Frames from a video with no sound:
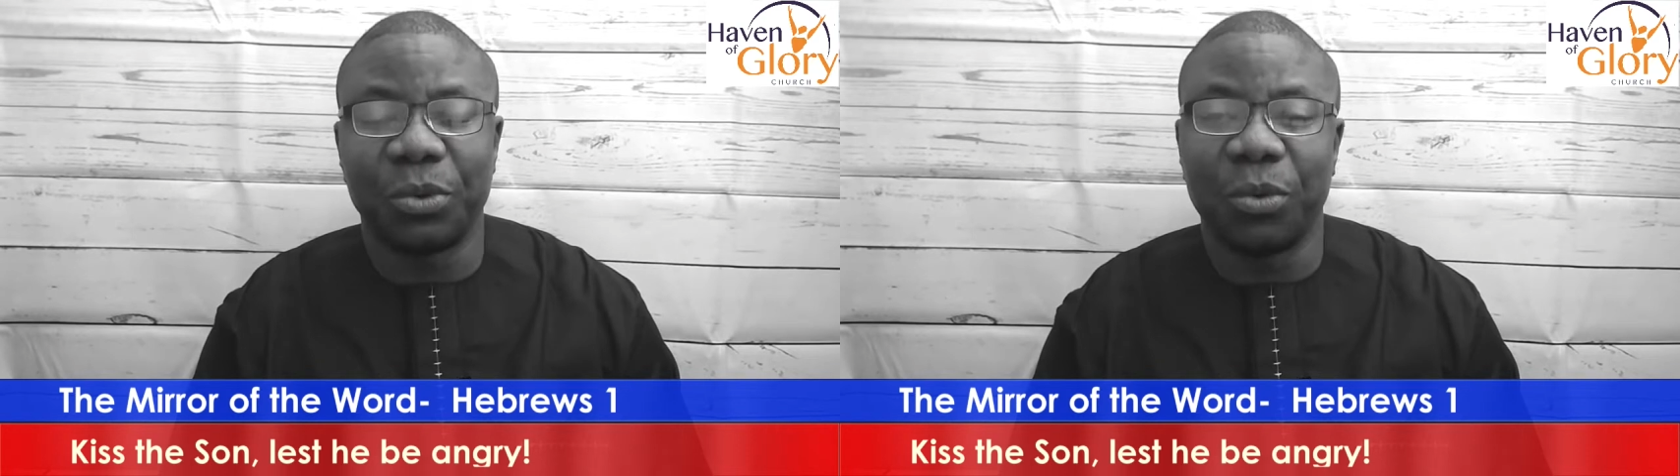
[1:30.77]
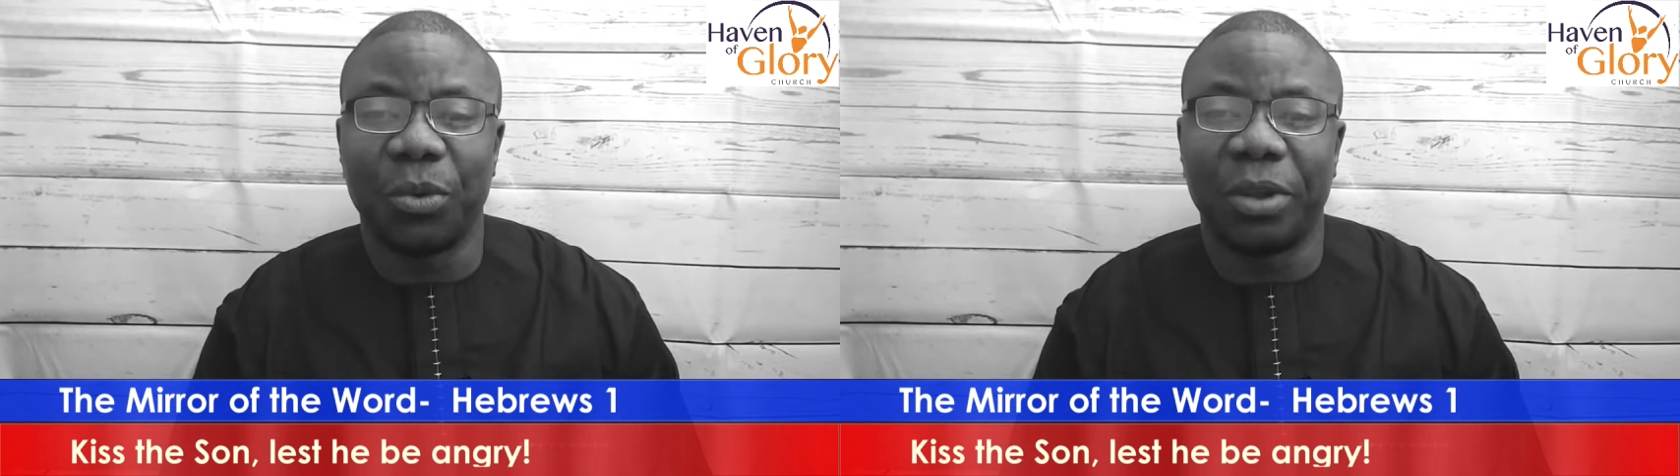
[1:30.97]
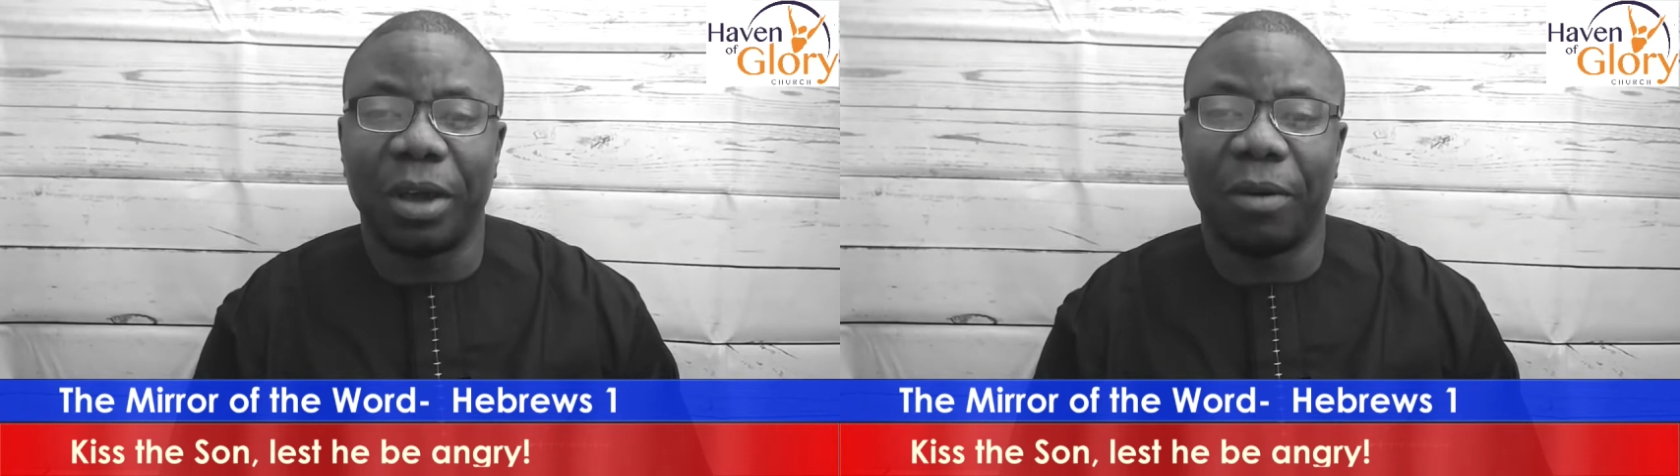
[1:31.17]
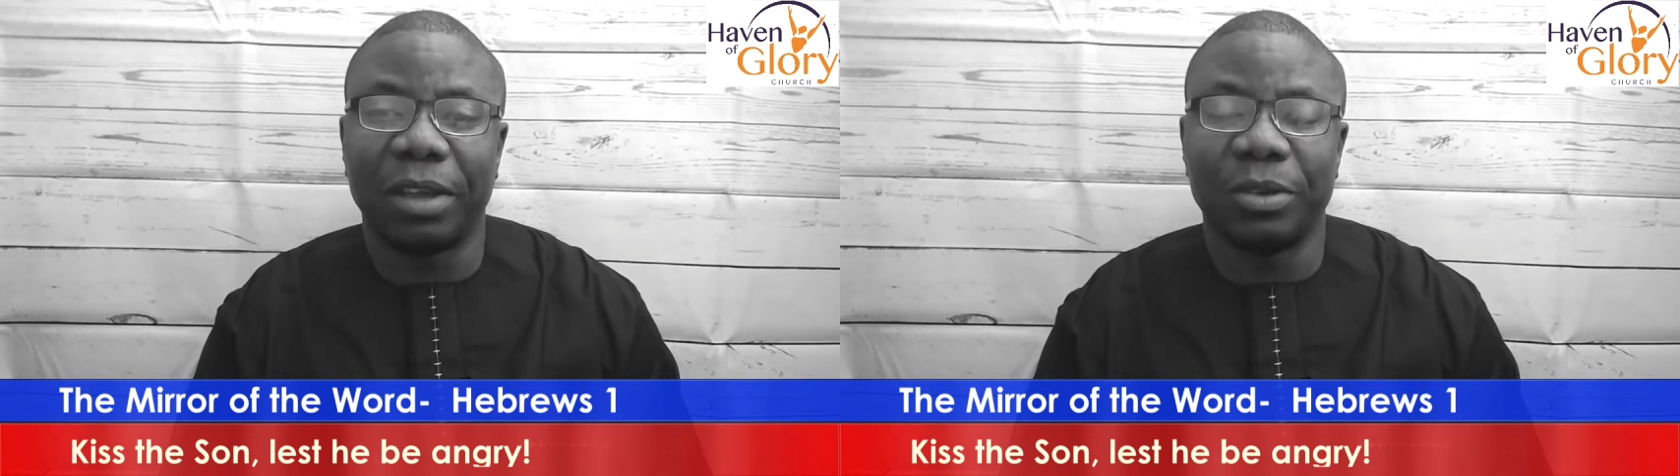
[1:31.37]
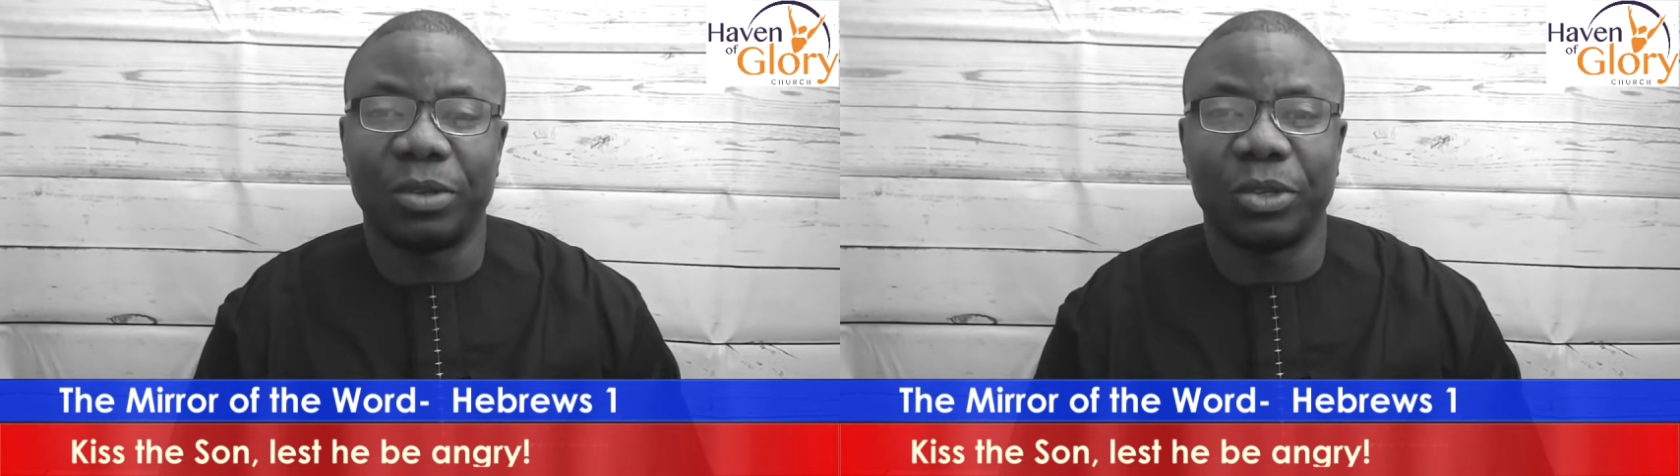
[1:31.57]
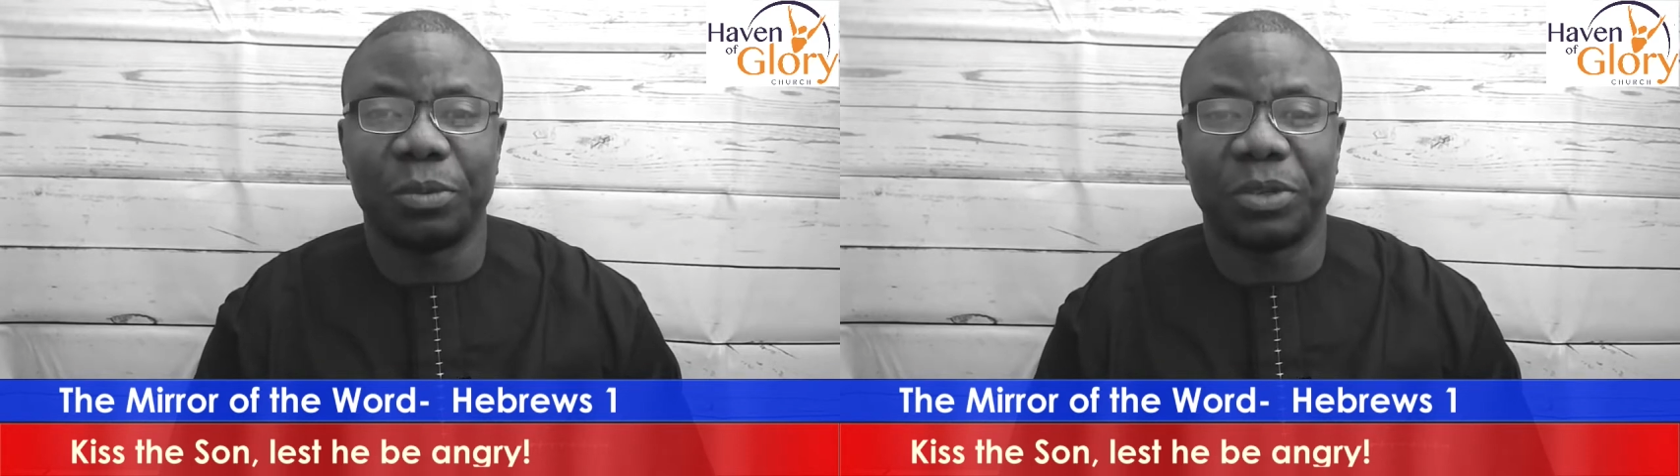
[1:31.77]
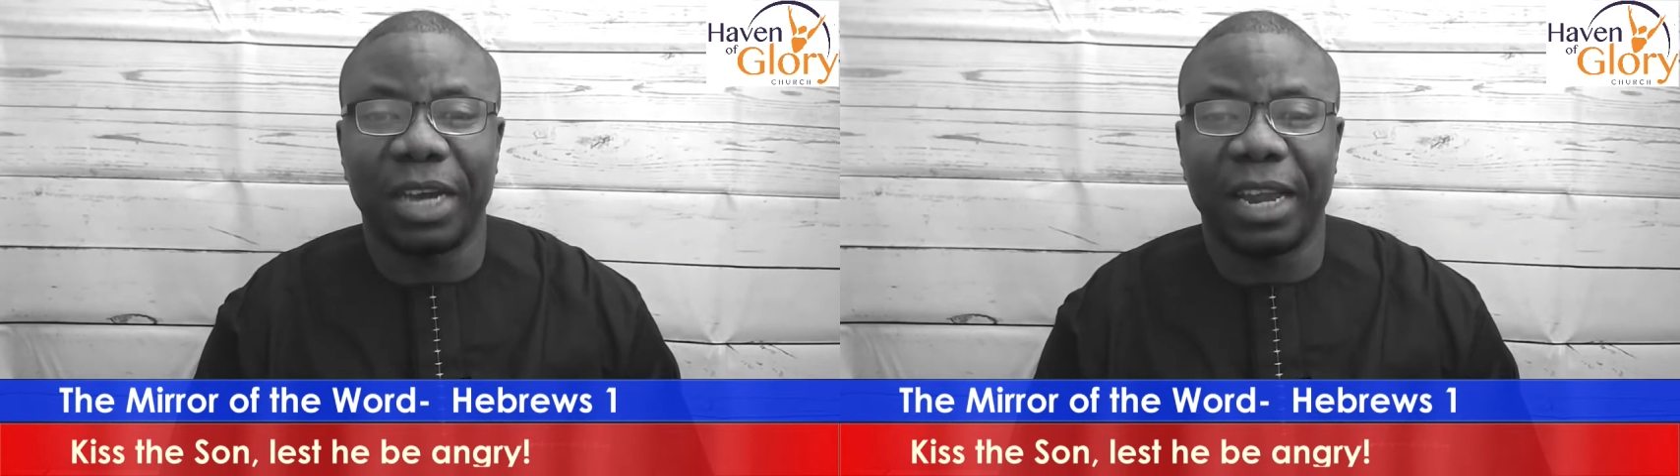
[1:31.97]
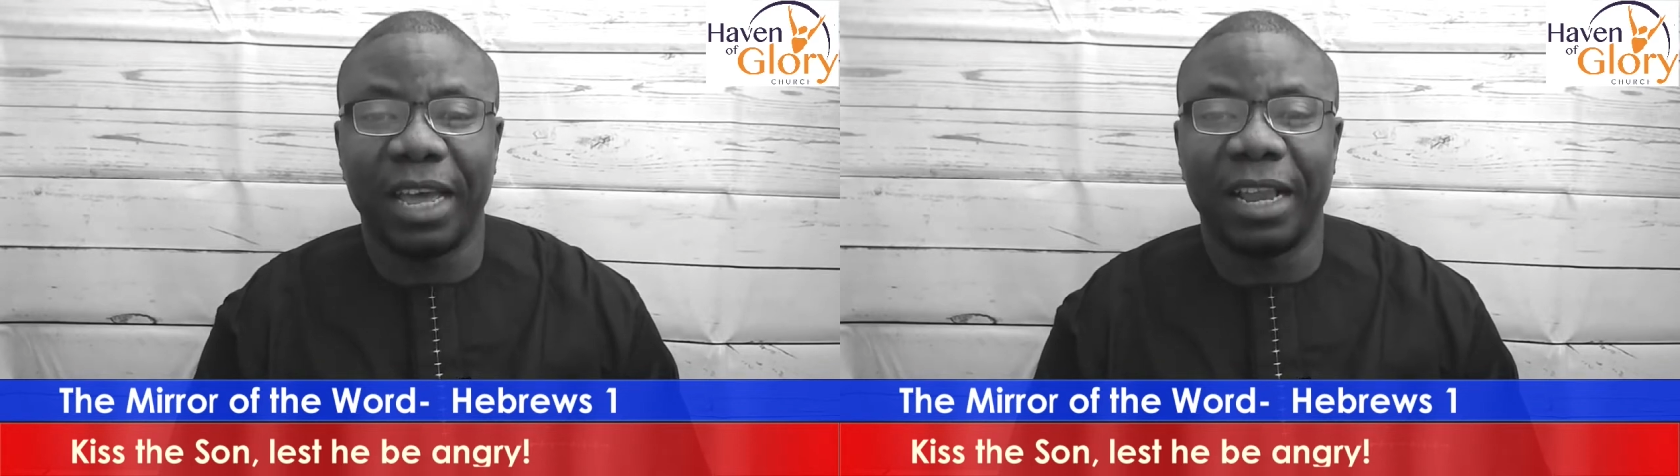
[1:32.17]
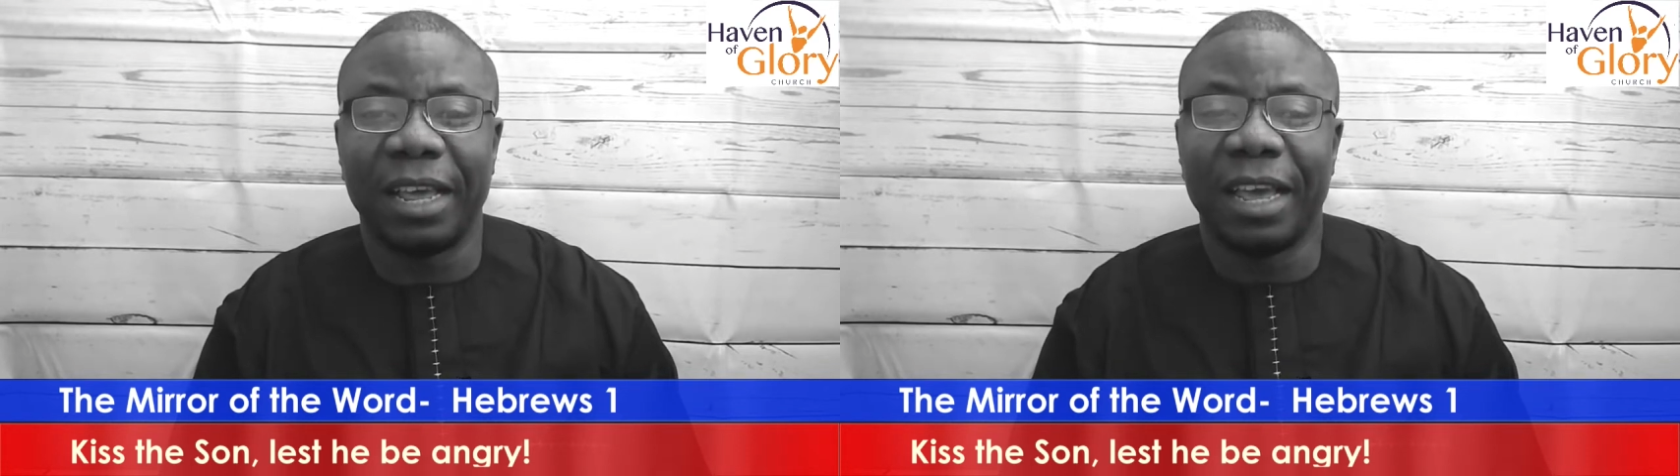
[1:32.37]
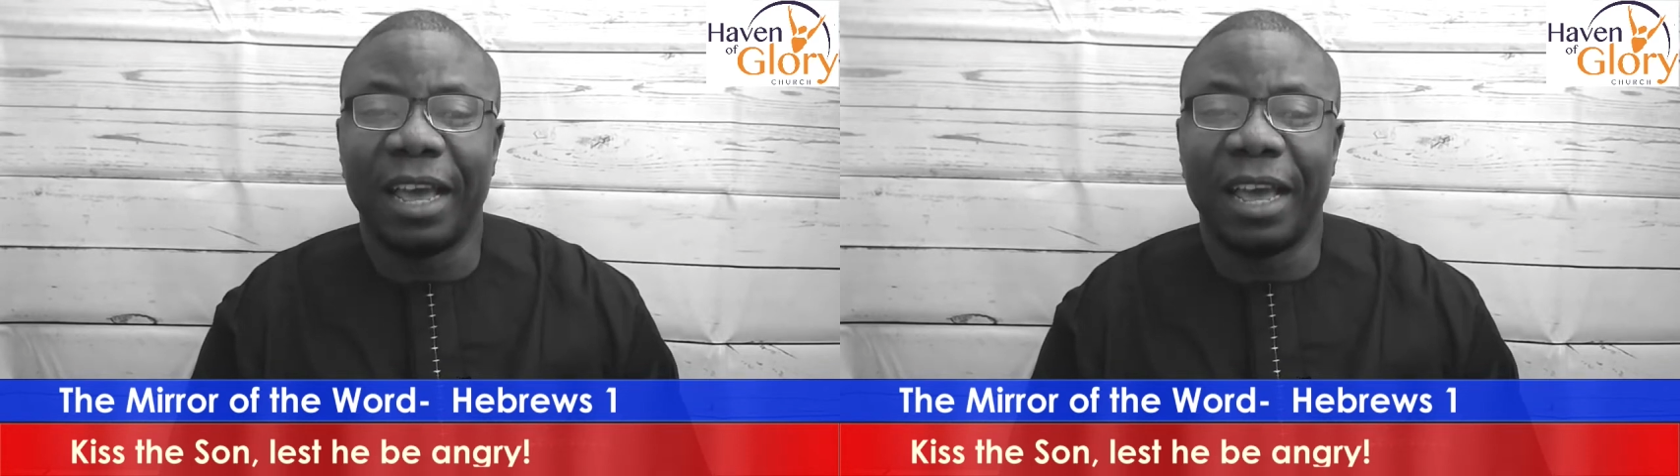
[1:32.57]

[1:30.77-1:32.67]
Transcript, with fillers: go on our YouTube channel